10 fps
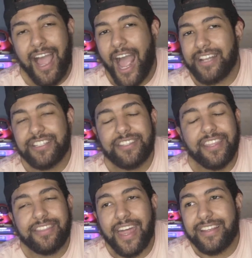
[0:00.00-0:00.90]
I just
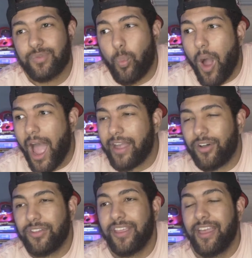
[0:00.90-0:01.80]
think that is
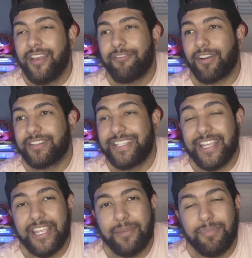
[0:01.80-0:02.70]
wild for a
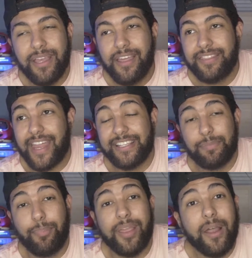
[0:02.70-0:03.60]
team that has
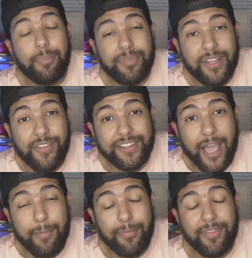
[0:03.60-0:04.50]
been up near the
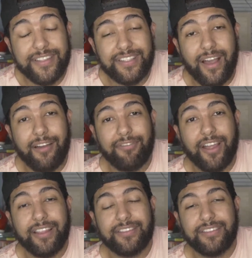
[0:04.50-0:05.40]
top of this
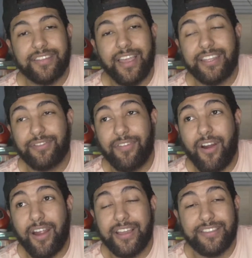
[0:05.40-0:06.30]
conference as
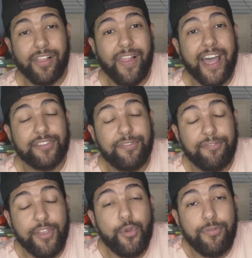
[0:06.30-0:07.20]
far as the last
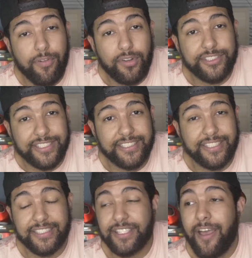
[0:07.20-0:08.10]
few full
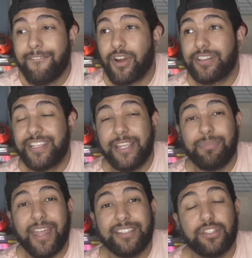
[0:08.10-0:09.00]
seasons, for a
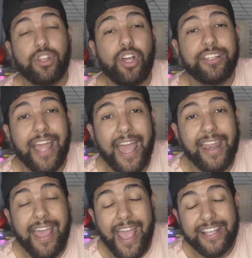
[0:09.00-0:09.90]
team that is looked
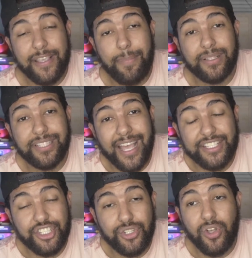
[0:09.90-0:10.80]
at as a
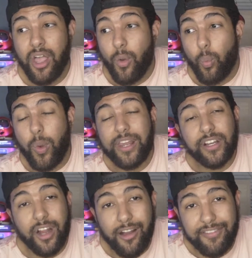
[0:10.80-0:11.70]
potential
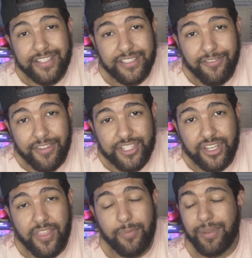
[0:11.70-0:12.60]
winner of its
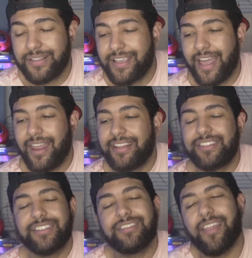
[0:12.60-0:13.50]
division in the Big Ten. It's
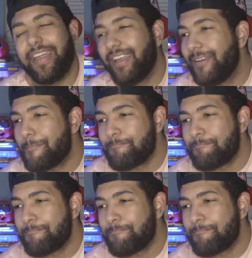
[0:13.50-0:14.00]
just like